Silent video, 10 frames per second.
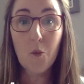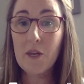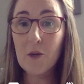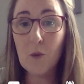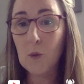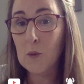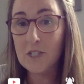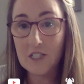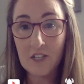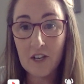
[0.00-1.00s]
We all
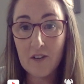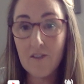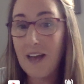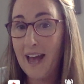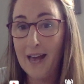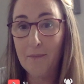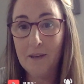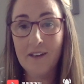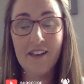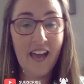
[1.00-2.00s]
deserve a
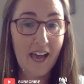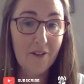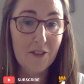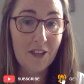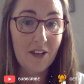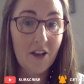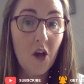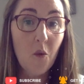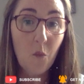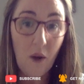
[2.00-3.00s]
happier, healthier,
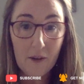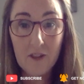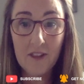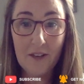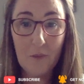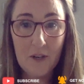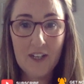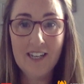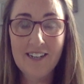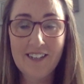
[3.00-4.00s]
wealthier
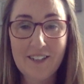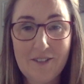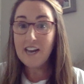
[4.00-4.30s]
working life.